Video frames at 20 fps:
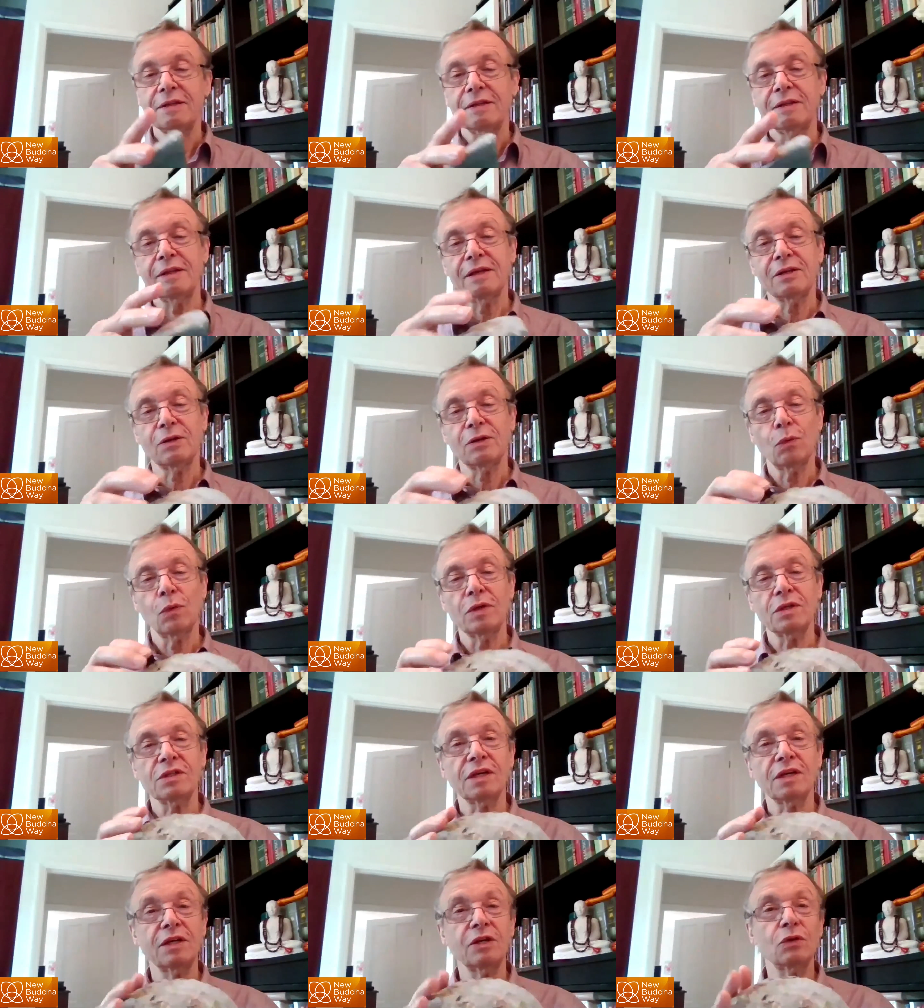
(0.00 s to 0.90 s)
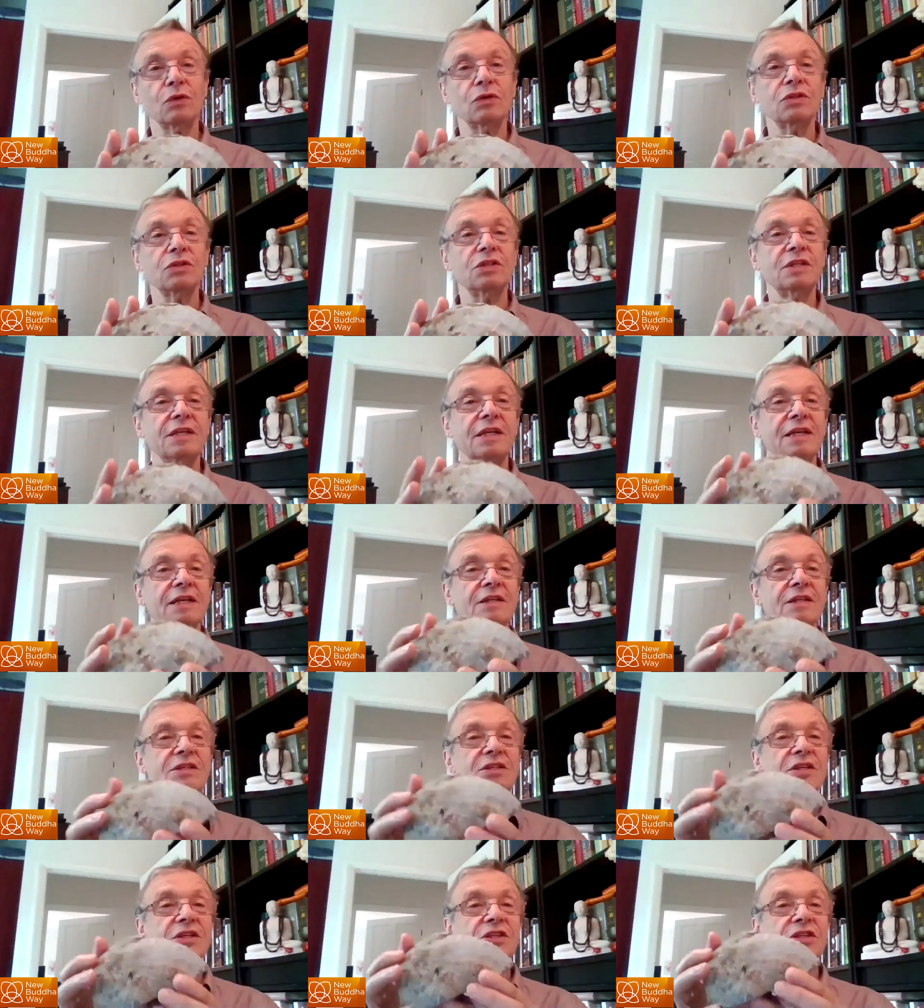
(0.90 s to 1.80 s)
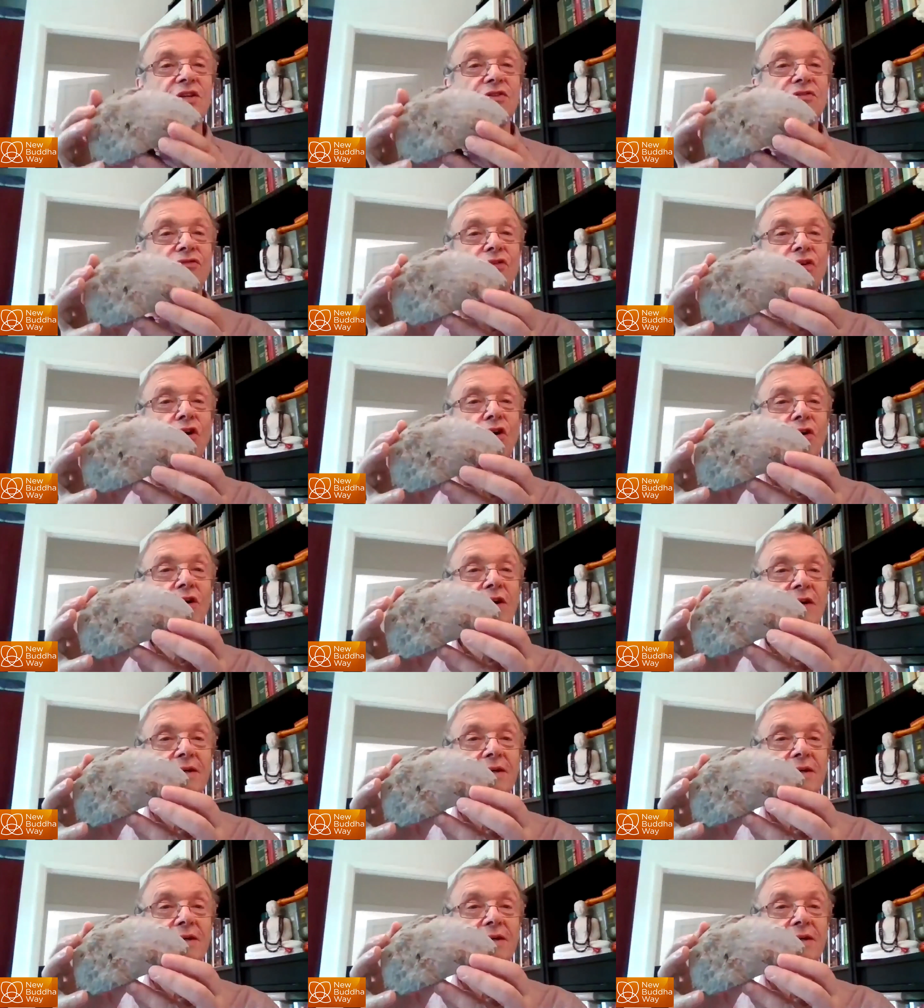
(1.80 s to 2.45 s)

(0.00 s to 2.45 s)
that on one side you can see is just a rock.